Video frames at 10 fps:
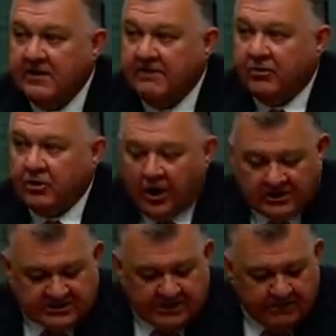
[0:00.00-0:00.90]
for not
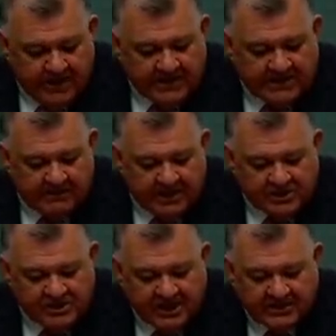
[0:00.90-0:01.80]
submitting to be
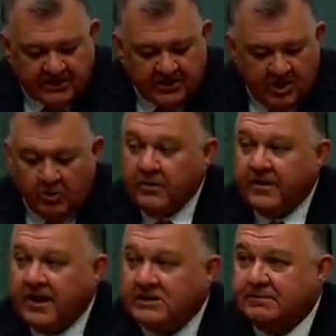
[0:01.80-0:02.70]
injected with an
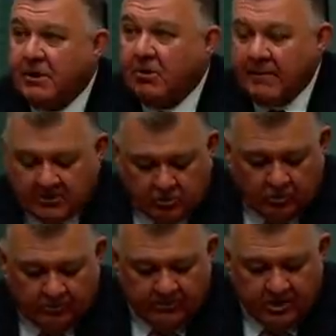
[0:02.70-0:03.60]
experimental,
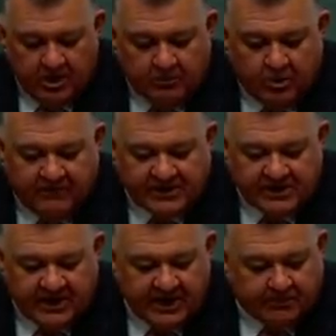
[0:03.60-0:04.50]

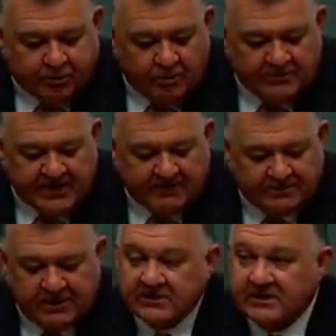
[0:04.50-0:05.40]
provisionally approved
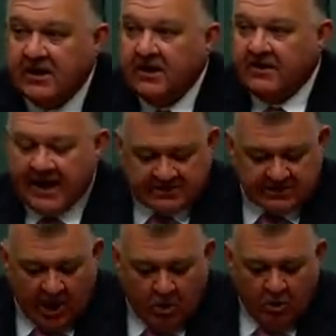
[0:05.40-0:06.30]
substance that has
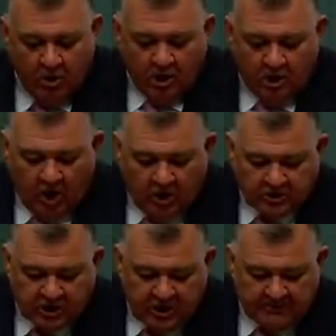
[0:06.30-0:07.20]
no
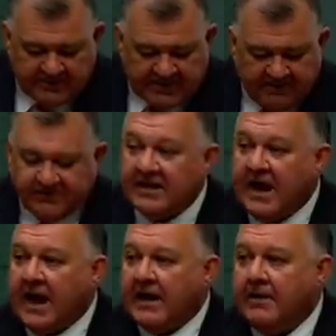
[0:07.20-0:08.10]
long-term safety
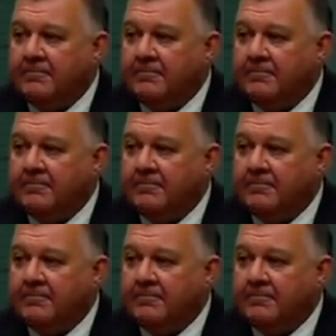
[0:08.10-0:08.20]
data.